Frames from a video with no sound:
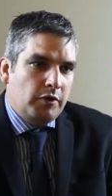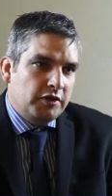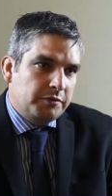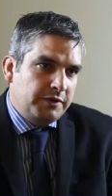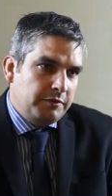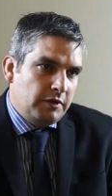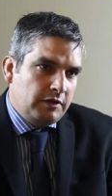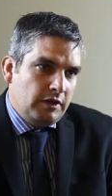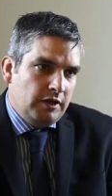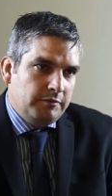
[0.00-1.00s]
works we
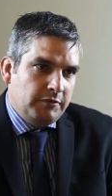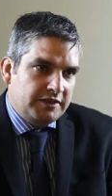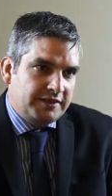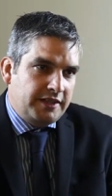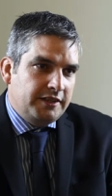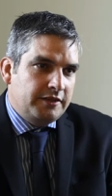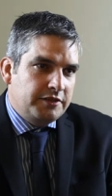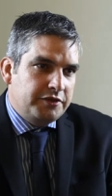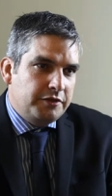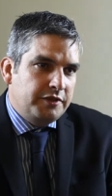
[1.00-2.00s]
uh, extended
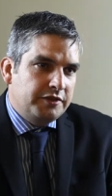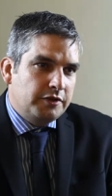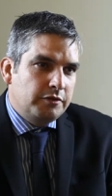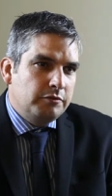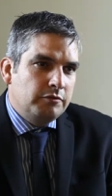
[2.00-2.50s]
the junior school.